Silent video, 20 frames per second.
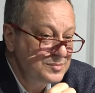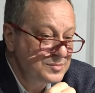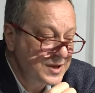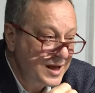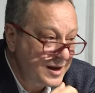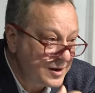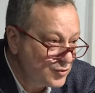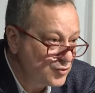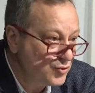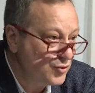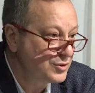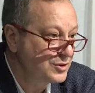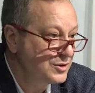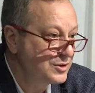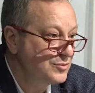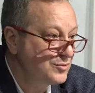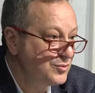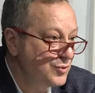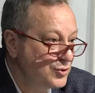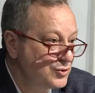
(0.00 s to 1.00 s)

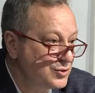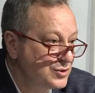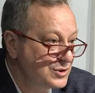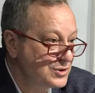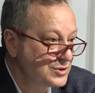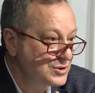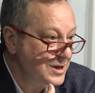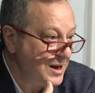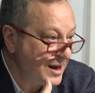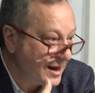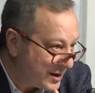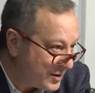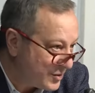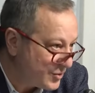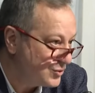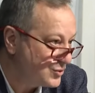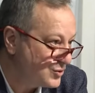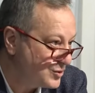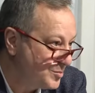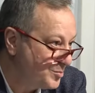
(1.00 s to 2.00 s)
territorial waters
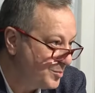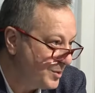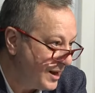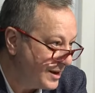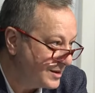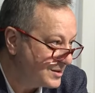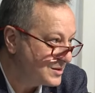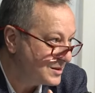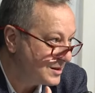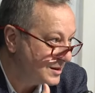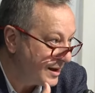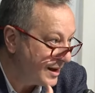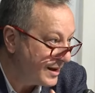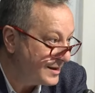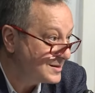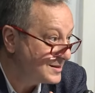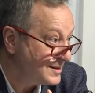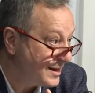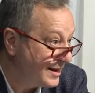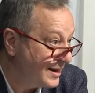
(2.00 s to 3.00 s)
across the Black Sea
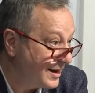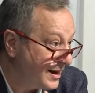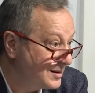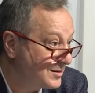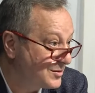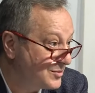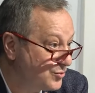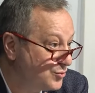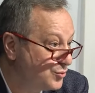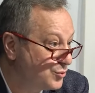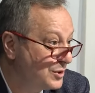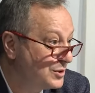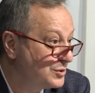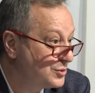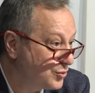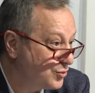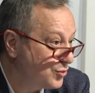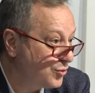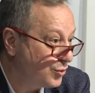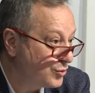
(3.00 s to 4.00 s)
as they had during
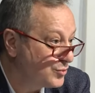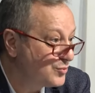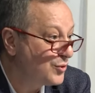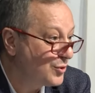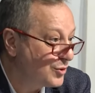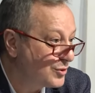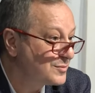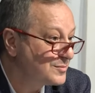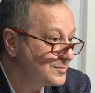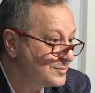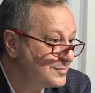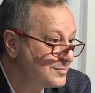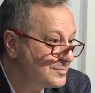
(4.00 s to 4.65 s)
the Cold War.